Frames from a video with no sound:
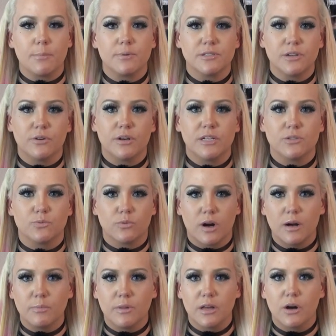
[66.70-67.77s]
episode is
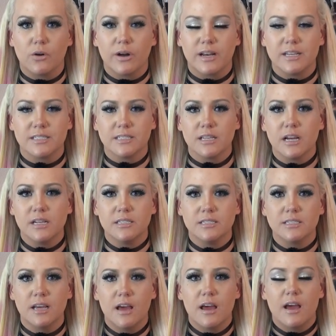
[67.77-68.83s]
Rob Lowe and his
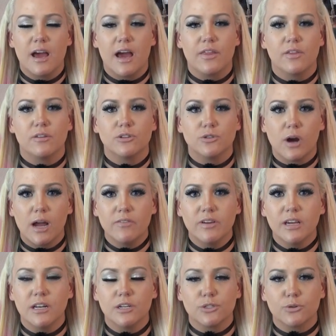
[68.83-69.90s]
sons, and they're
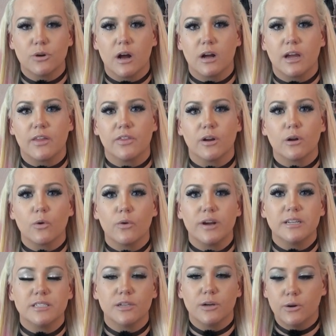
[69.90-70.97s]
driving in a truck and they're
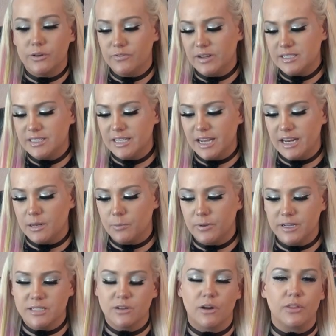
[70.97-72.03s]
going to go investigate a
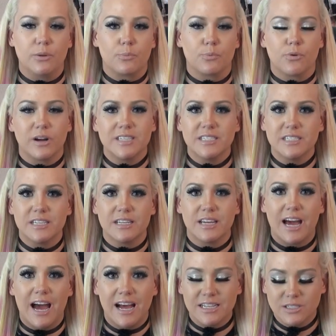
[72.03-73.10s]
place called the Preston
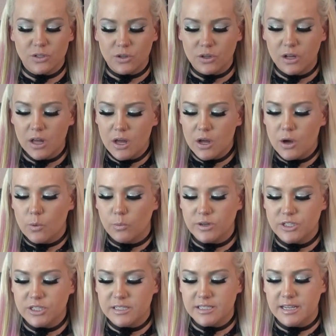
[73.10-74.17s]
Castle,
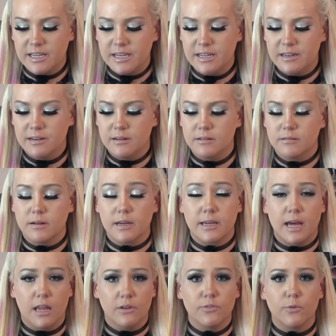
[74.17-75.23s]
which is in
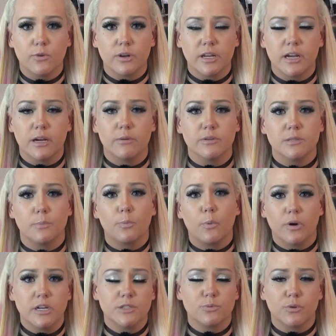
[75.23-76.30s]
California. It was a
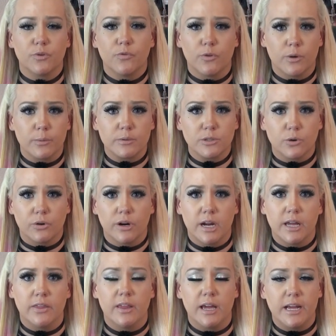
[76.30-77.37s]
boys
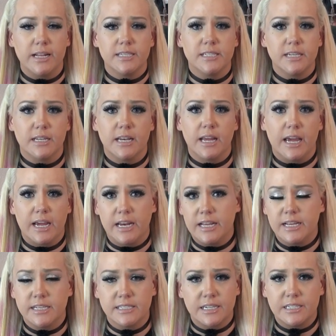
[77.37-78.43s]
reformatory in the
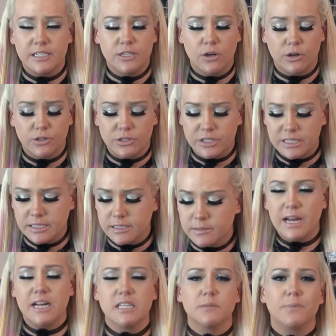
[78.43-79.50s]
1880s, 1800s,
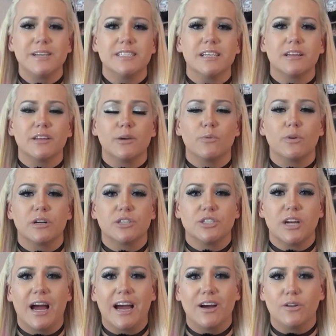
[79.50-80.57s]
and it's basically where
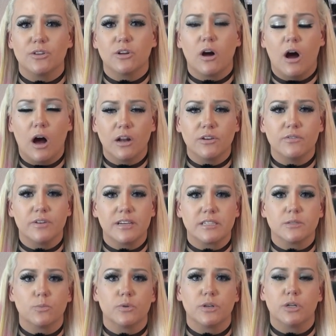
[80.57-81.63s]
child
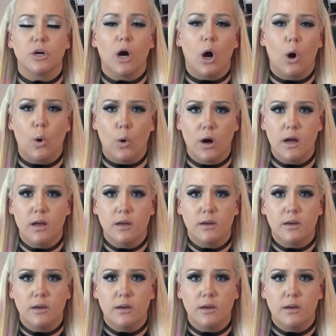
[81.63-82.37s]
convicts would go.